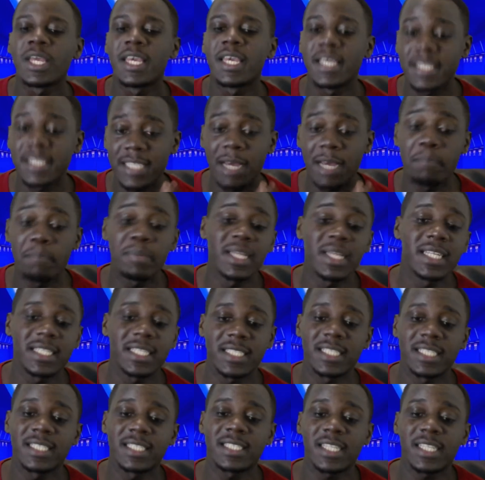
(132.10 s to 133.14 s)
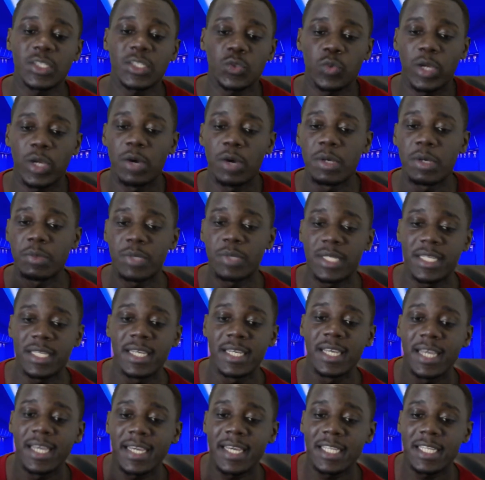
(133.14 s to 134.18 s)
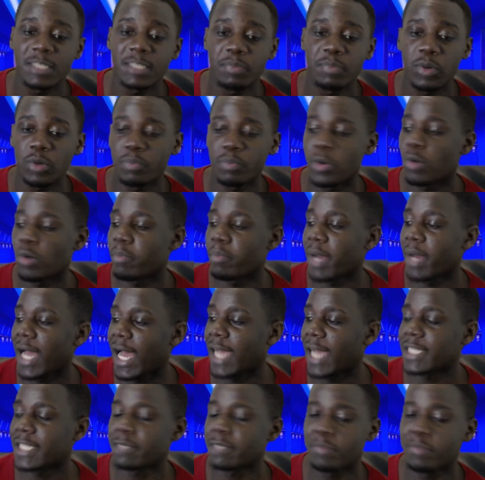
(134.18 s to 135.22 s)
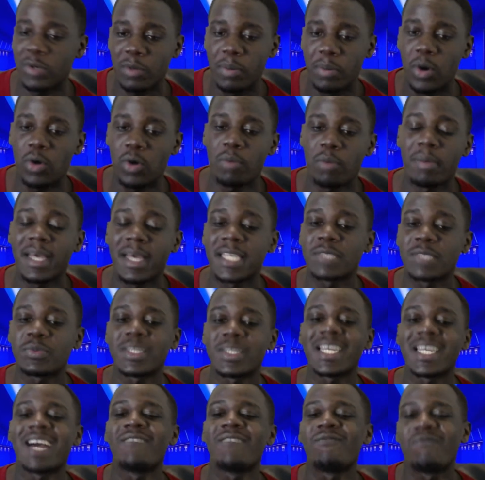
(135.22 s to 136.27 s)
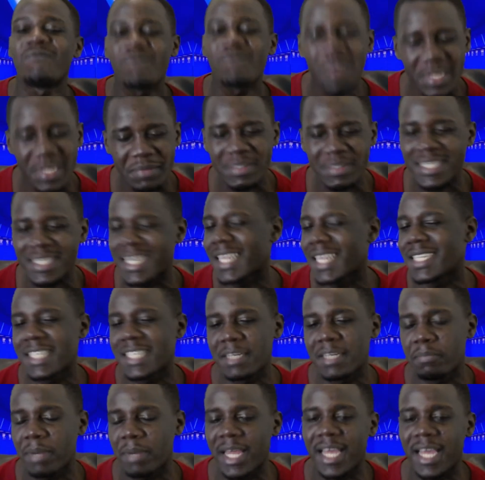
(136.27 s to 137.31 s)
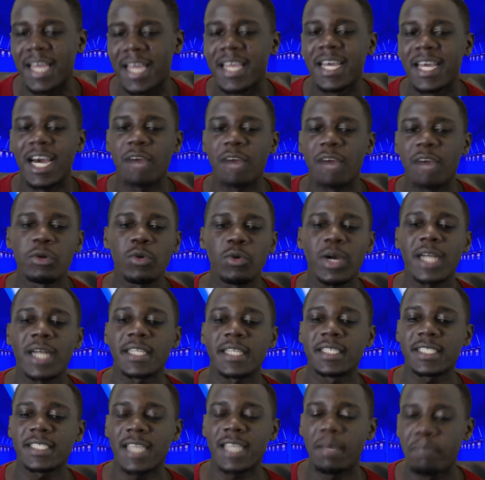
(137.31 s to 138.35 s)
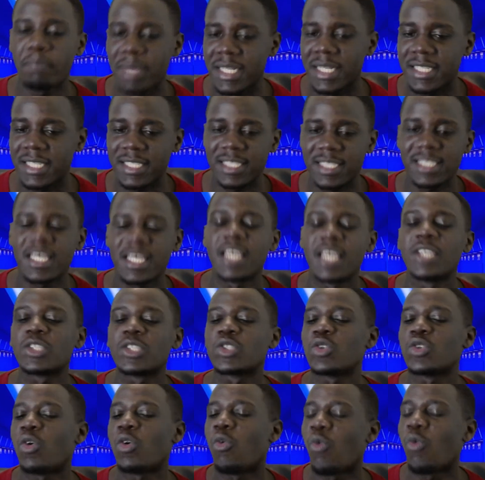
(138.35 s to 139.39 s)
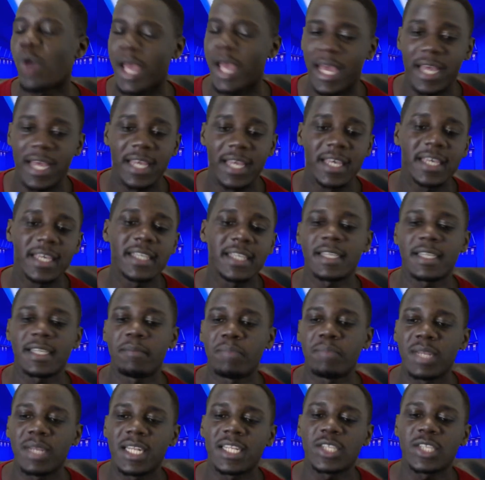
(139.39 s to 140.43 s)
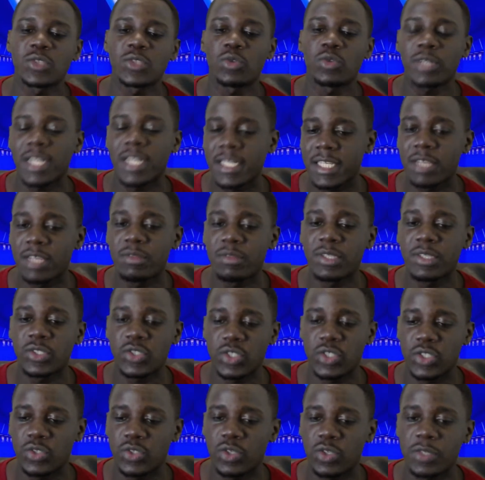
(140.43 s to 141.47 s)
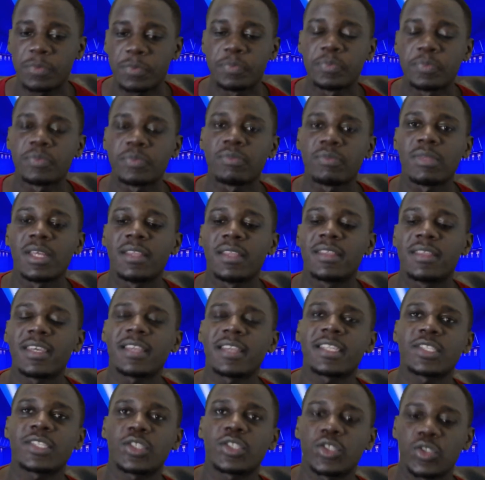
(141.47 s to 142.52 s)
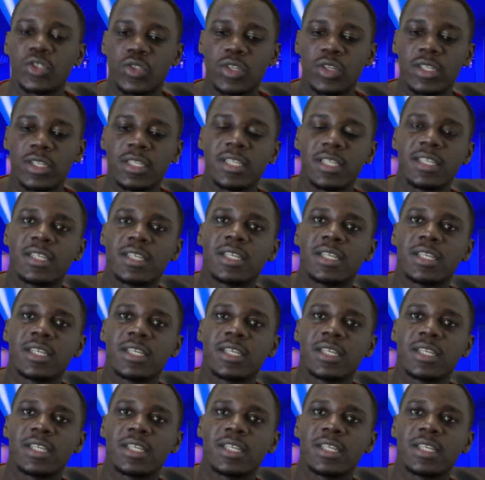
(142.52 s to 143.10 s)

his abilities. That's where we really gauge Paul Pogba at. Paul Pogba is really a very talented player, and when we look at his abilities, he's nowhere his abilities. Not until this season. The other season,